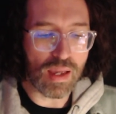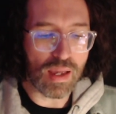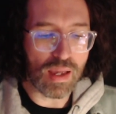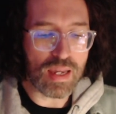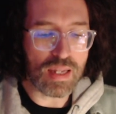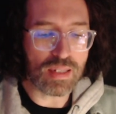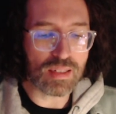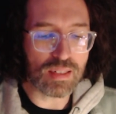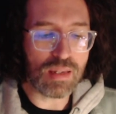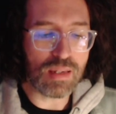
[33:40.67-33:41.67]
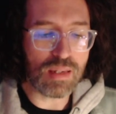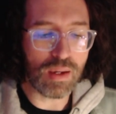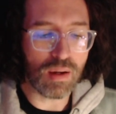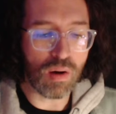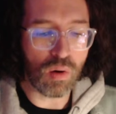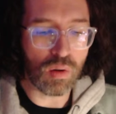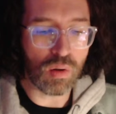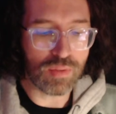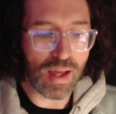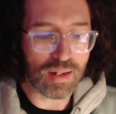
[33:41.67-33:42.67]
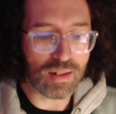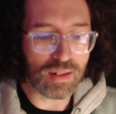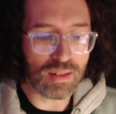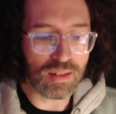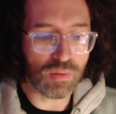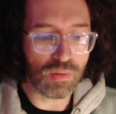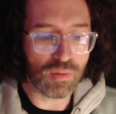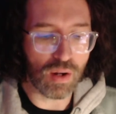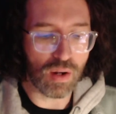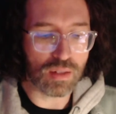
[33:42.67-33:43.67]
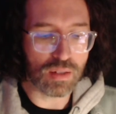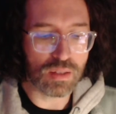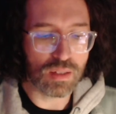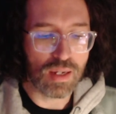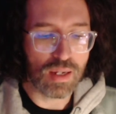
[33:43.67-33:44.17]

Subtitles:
it's keeping all of that clear for us.